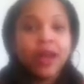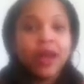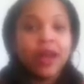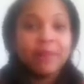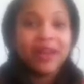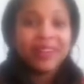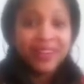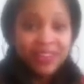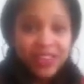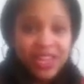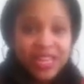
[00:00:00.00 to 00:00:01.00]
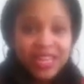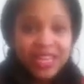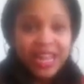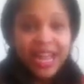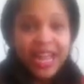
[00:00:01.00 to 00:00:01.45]
Another thing
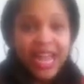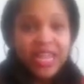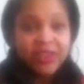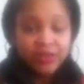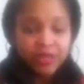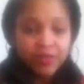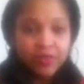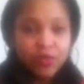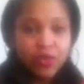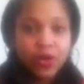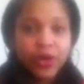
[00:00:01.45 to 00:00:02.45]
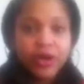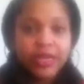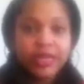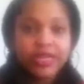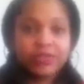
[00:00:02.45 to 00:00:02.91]
that I use it for
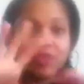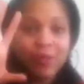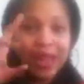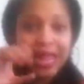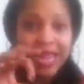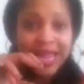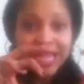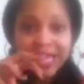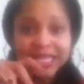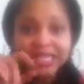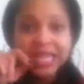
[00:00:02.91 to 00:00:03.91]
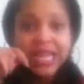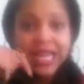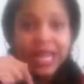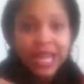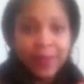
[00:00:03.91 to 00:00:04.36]
is for my hands
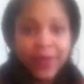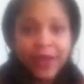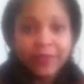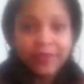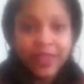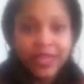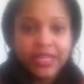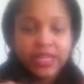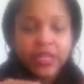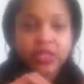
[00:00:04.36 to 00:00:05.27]
and my feet.